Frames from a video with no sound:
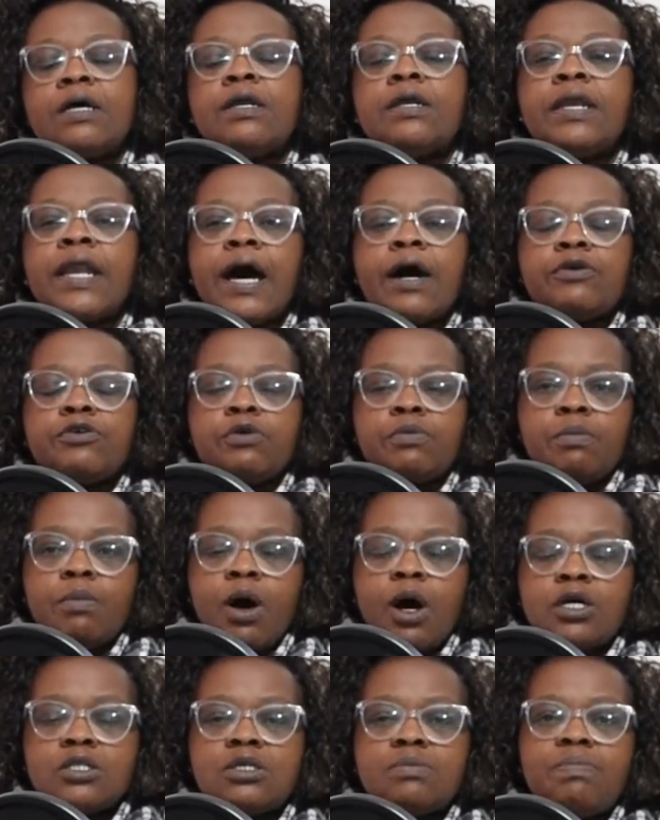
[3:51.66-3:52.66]
Now you
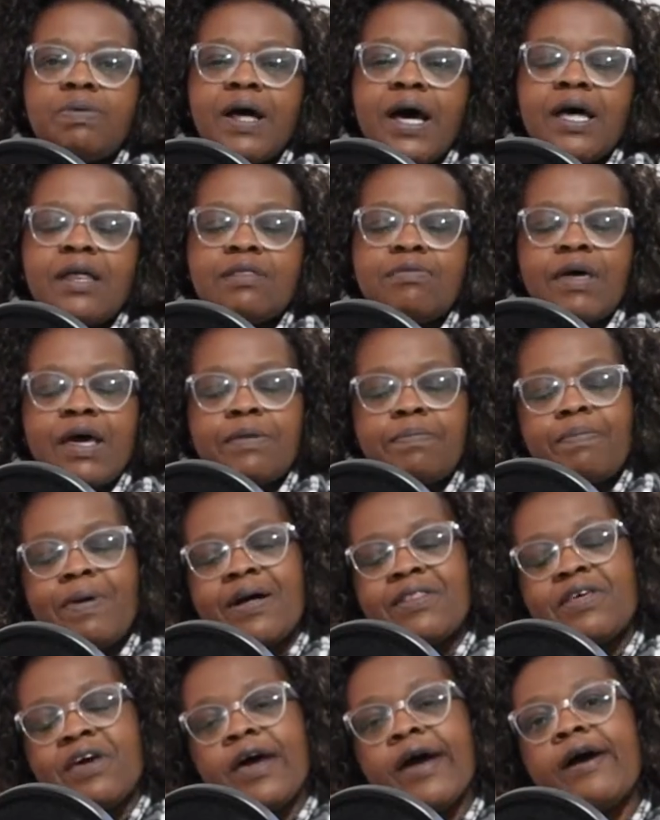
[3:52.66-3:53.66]
multiply that by
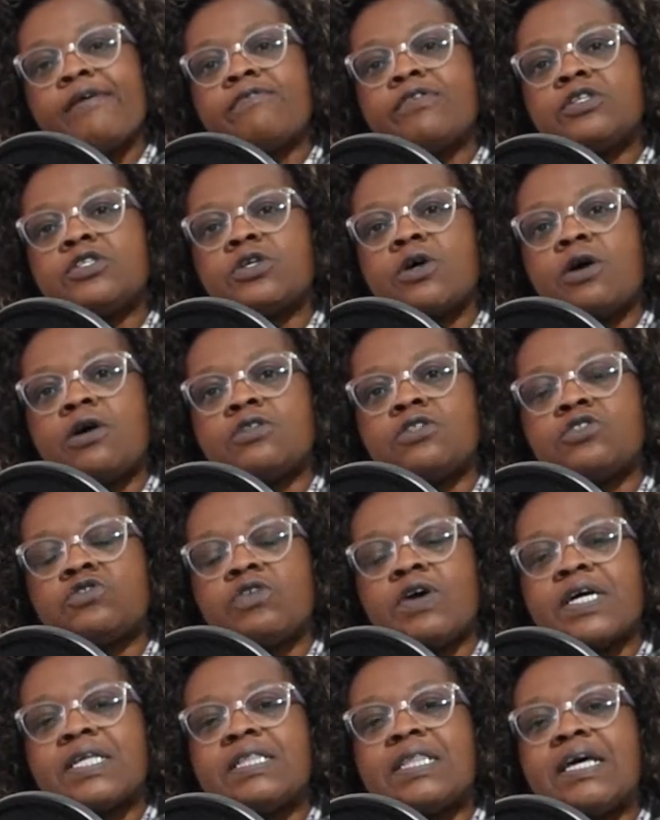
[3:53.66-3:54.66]
the average
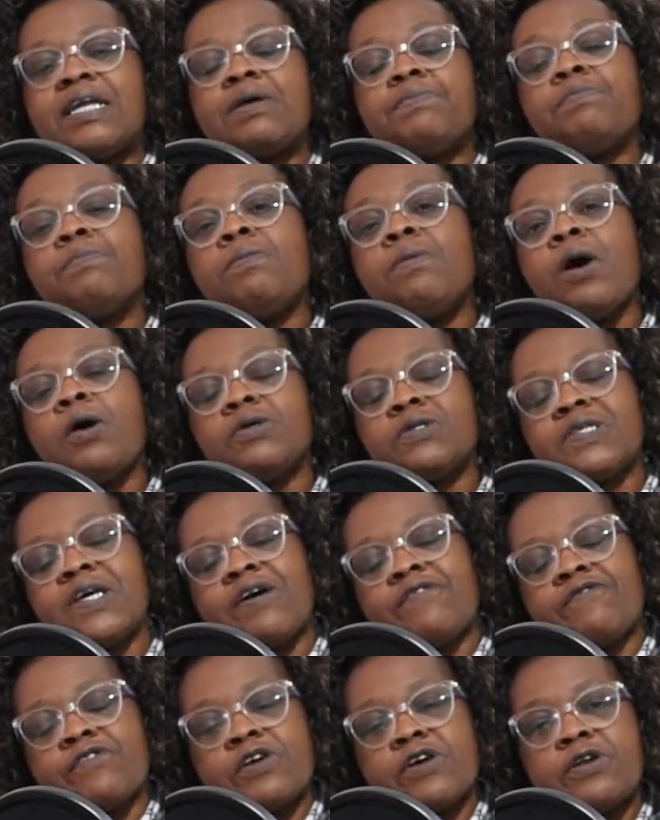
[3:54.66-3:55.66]
construct that most
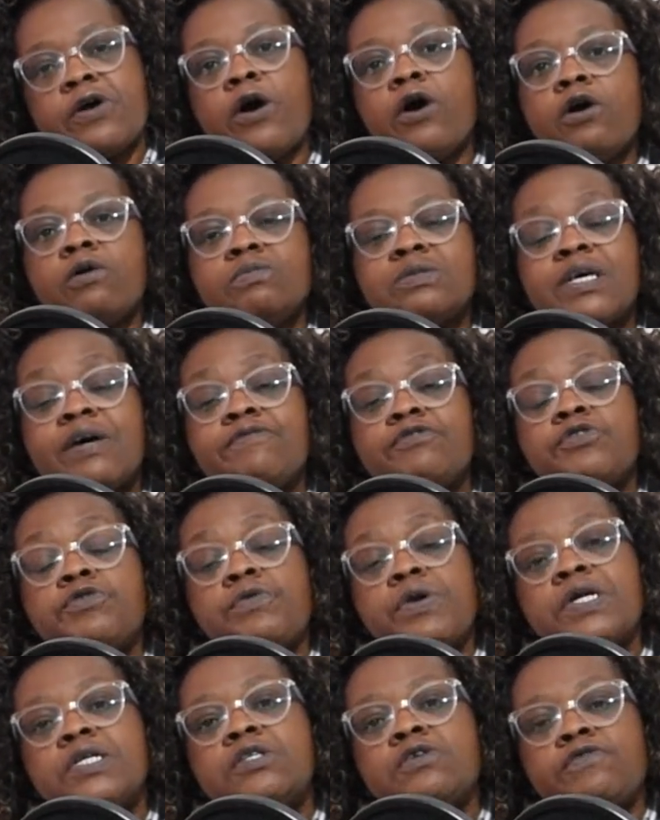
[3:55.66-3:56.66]
African homes have
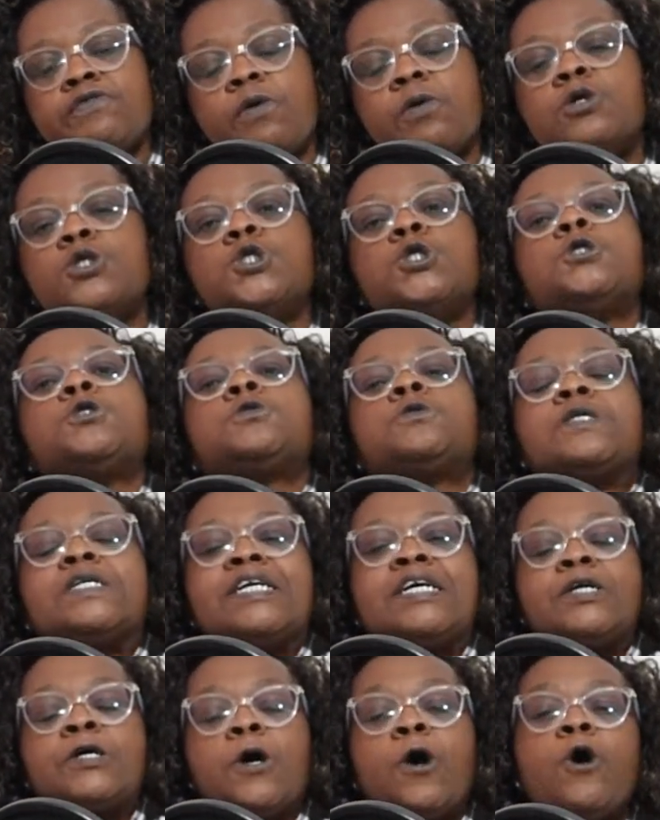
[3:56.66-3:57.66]
3 to 4 children
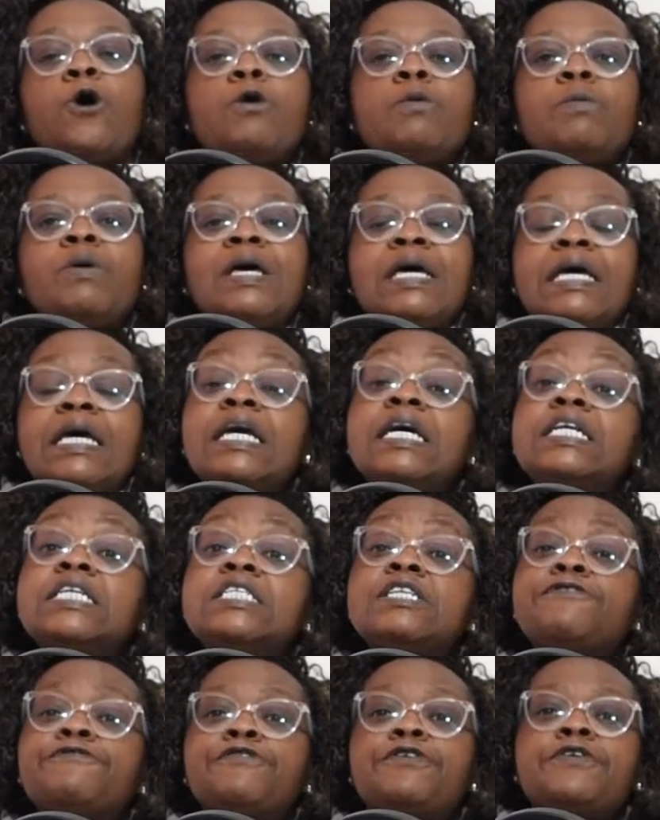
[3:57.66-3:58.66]
at home in
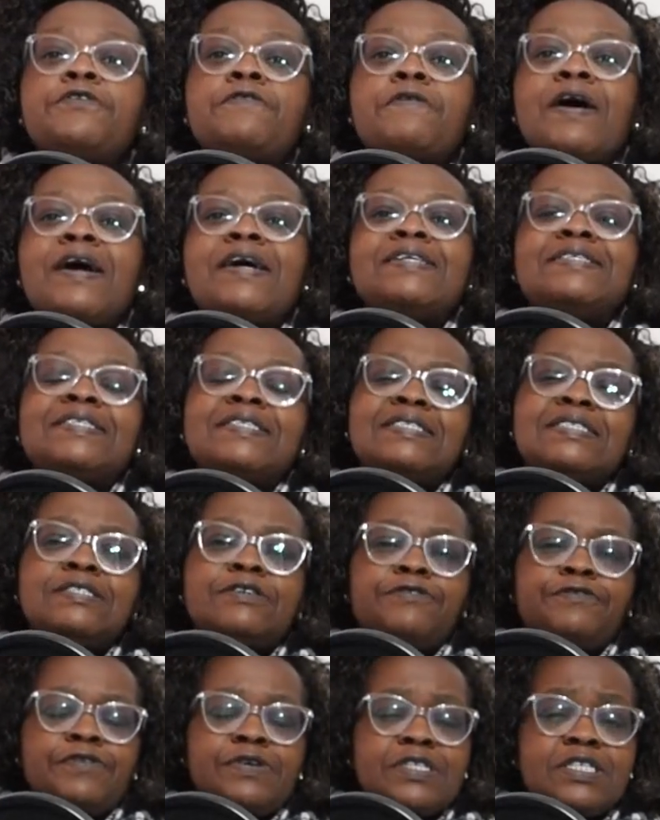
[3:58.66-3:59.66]
different grades and
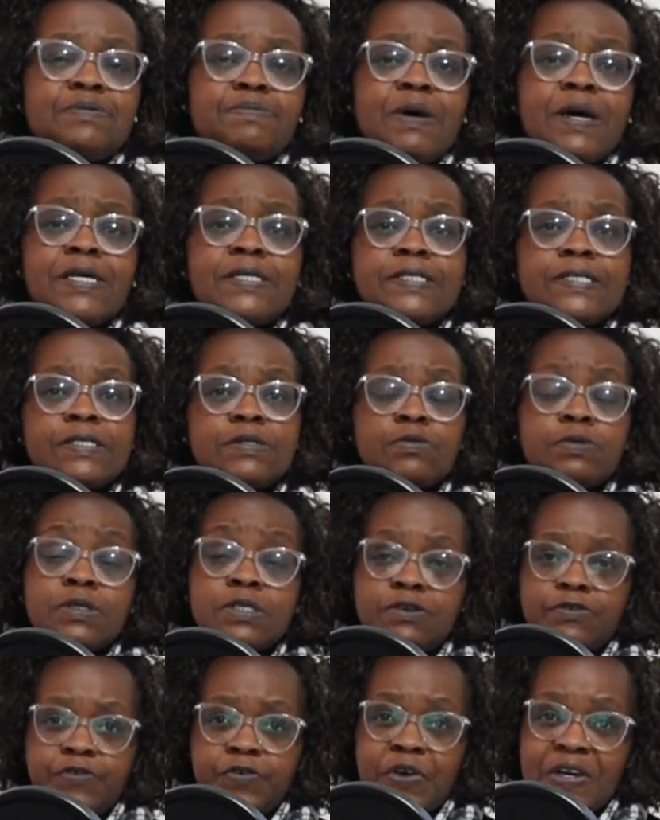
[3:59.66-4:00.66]
different spaces with
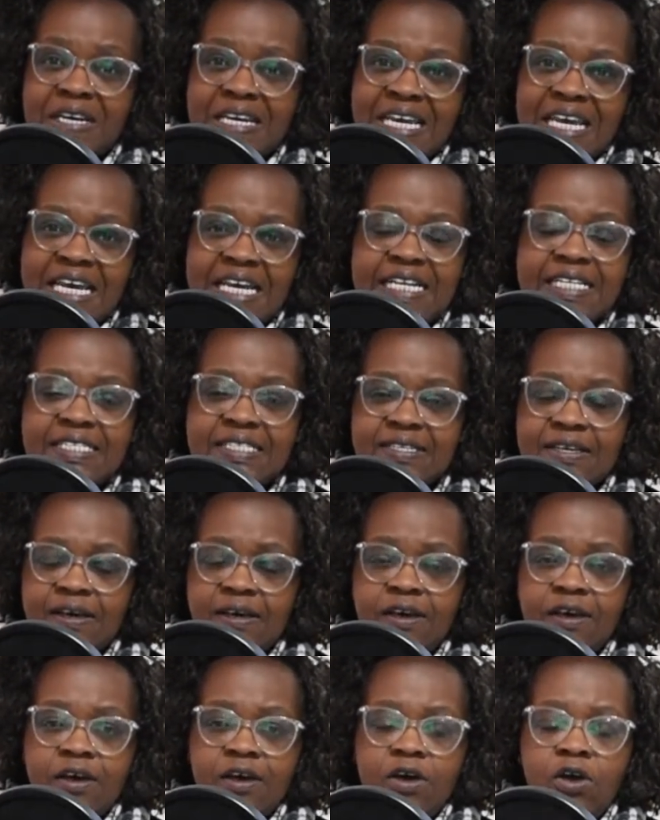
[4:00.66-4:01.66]
different needs.
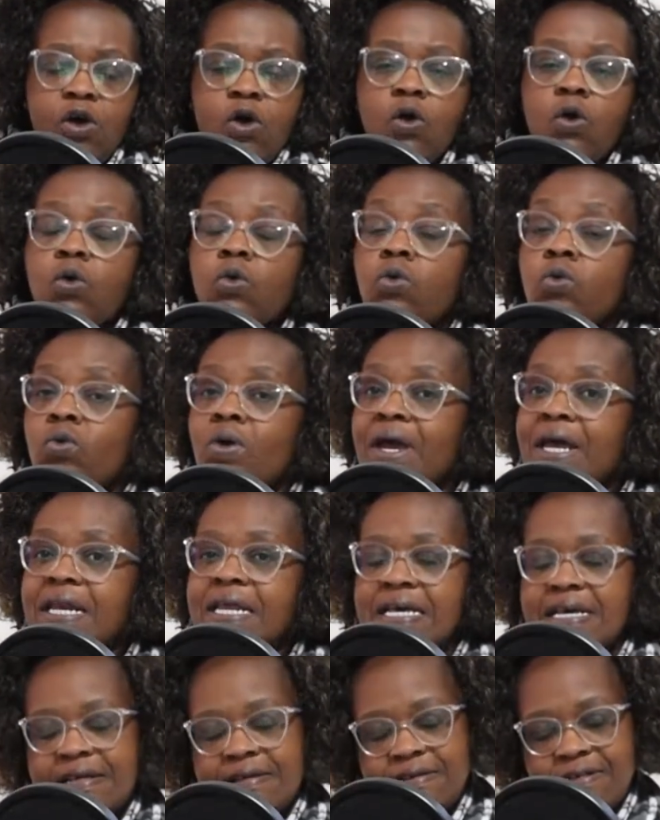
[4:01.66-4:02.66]

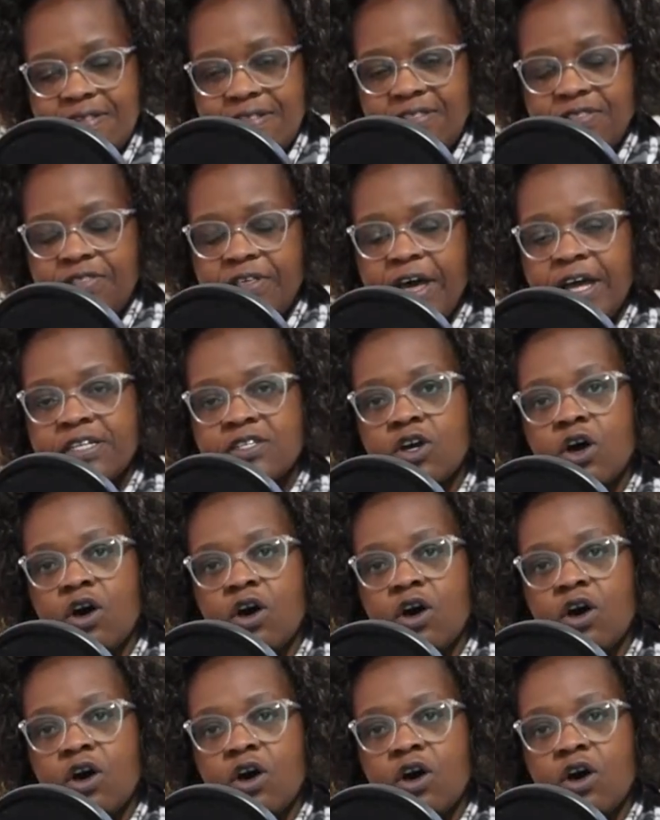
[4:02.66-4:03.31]
Already that